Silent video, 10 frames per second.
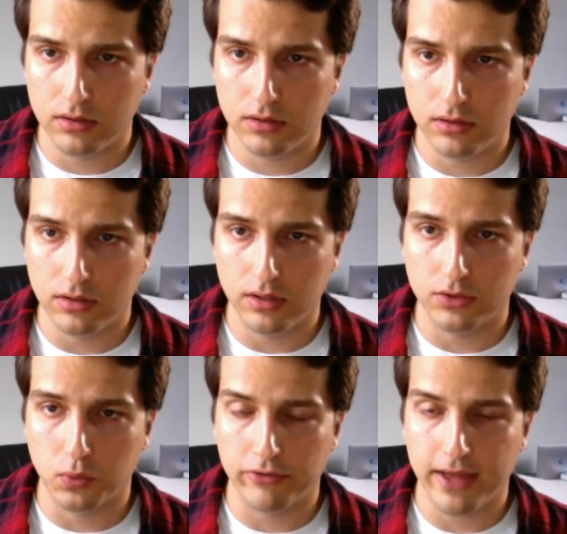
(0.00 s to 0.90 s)
it's, it's
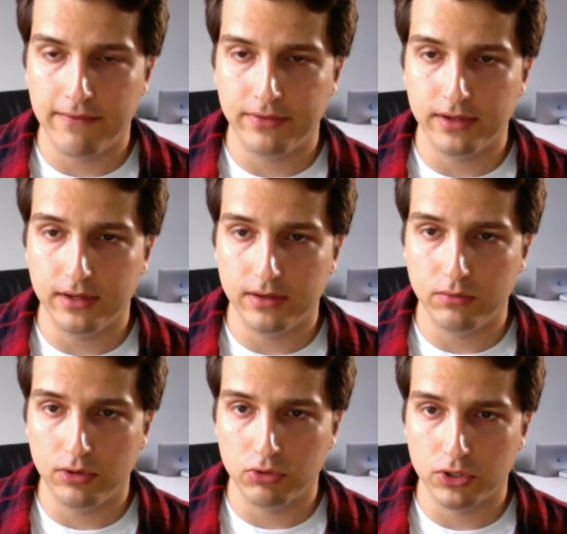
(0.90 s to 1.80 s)
worth having the,
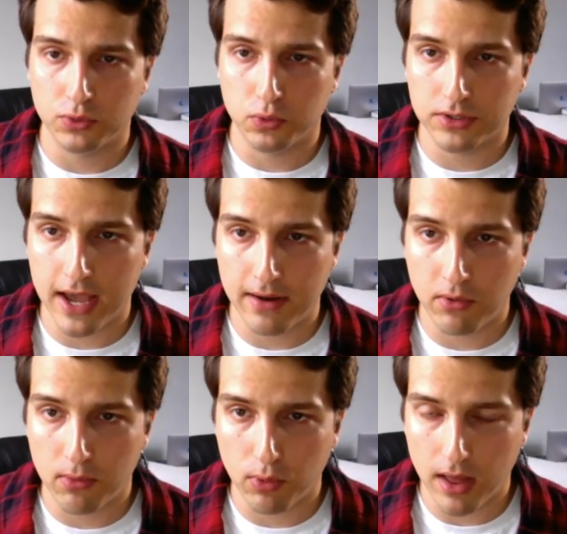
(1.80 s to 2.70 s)
it's worth having
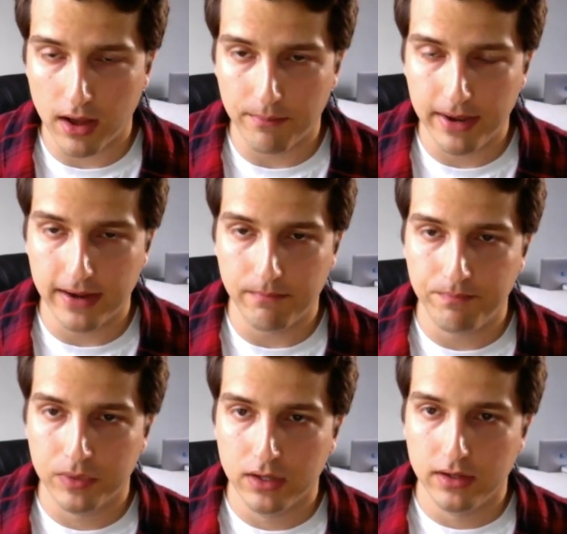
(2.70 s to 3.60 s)
wow man
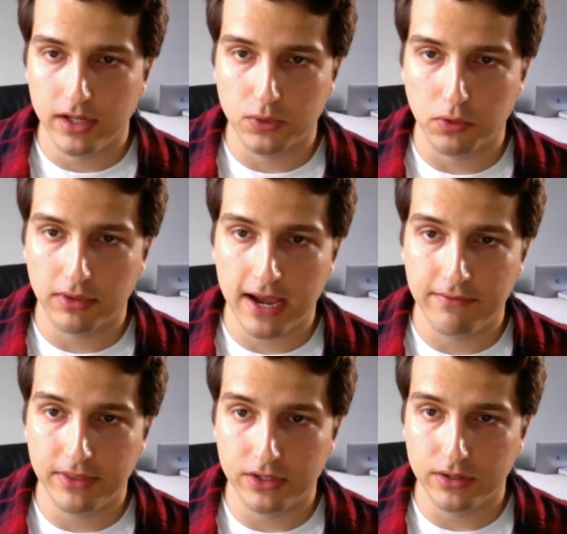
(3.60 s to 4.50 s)
it's worth
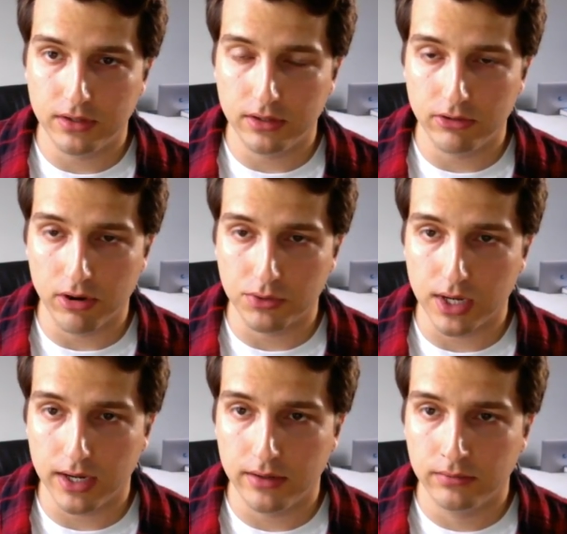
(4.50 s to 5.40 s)
having the, your own site.